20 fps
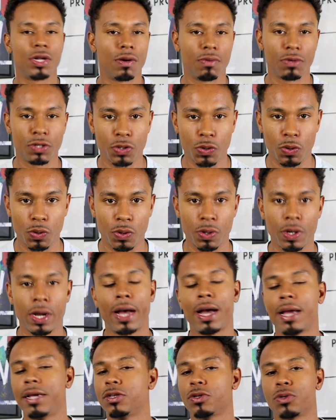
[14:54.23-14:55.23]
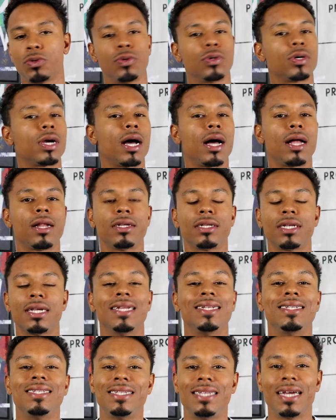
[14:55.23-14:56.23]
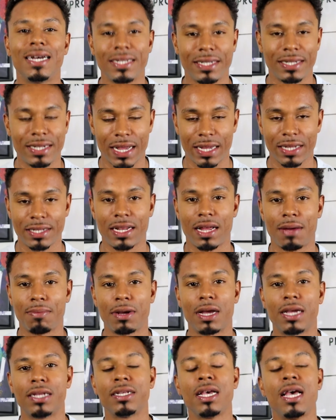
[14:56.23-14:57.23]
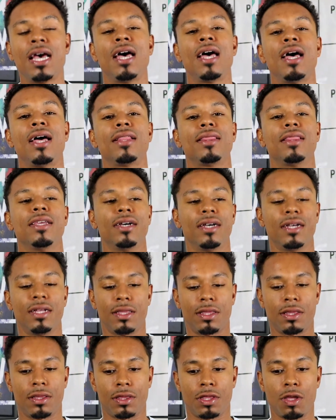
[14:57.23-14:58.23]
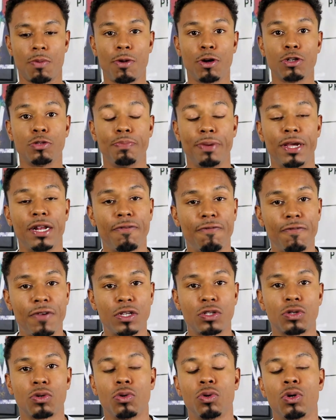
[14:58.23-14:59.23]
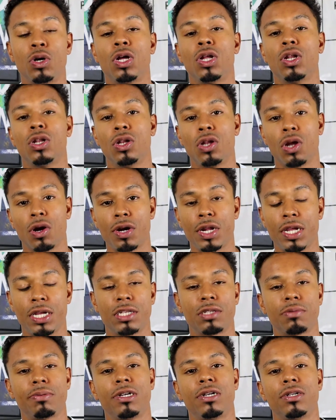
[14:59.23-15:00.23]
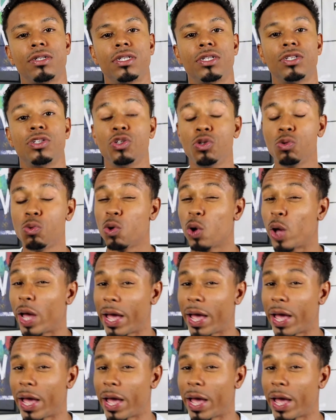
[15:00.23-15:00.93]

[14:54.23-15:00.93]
done with school, high school, college. It does not stop, guys. The most beneficial learning experiences you will